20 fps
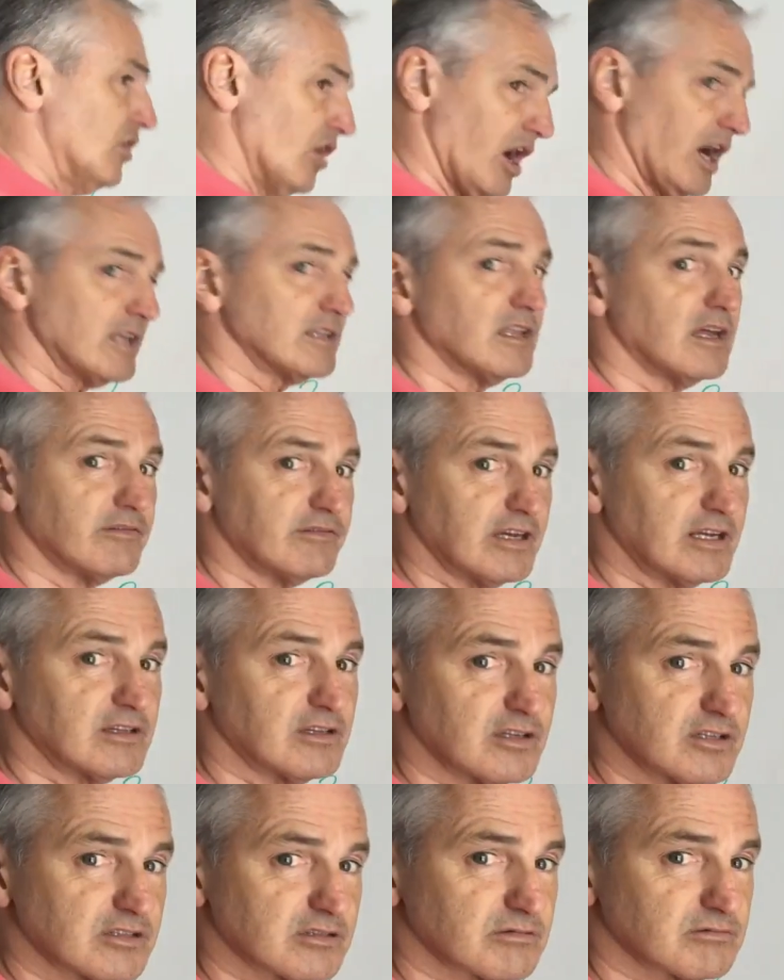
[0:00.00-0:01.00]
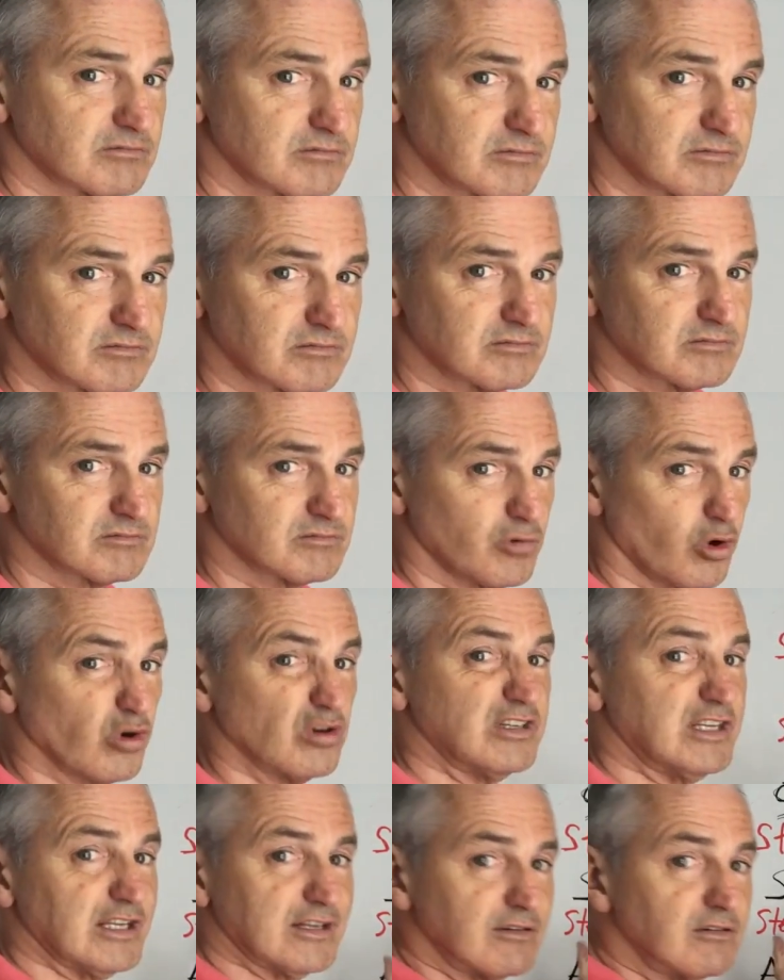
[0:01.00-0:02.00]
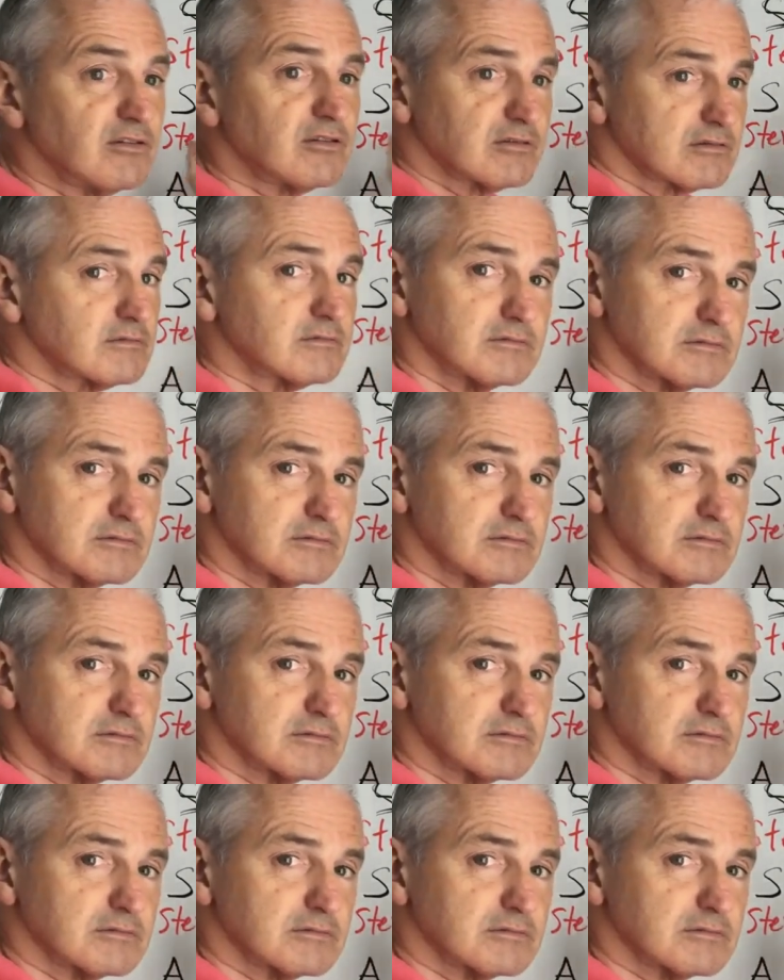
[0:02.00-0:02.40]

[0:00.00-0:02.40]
not love English, or didn't.